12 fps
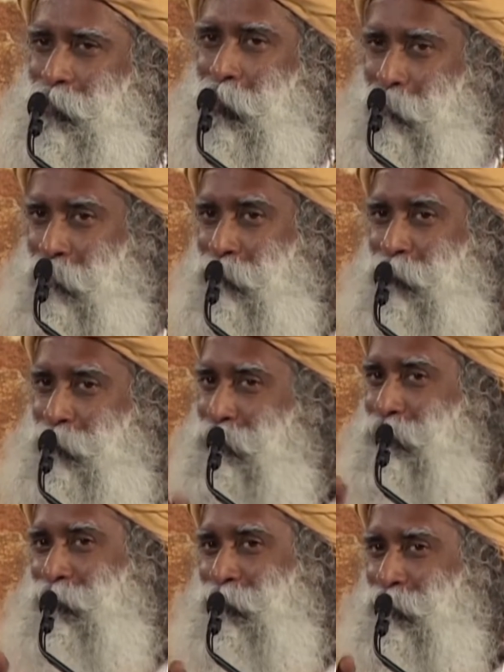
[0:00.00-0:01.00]
Some of
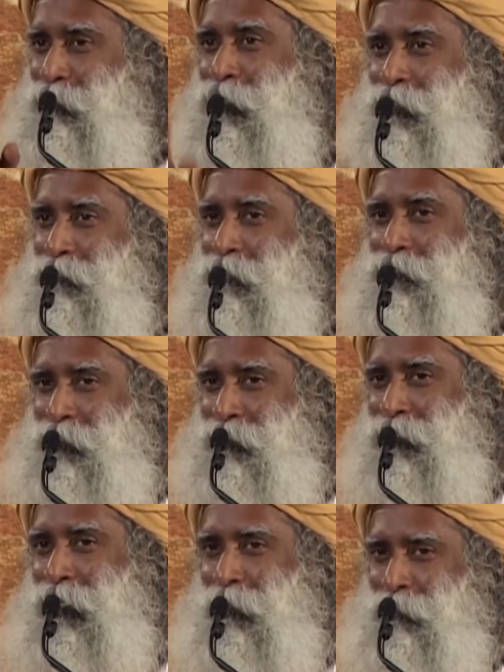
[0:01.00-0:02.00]
you 250
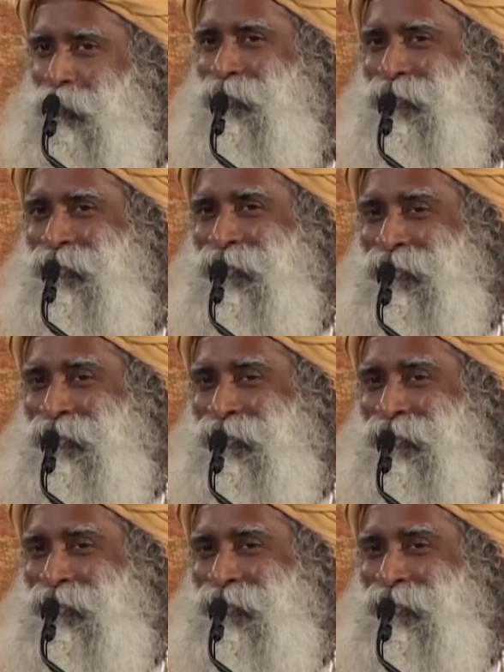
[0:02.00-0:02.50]
times.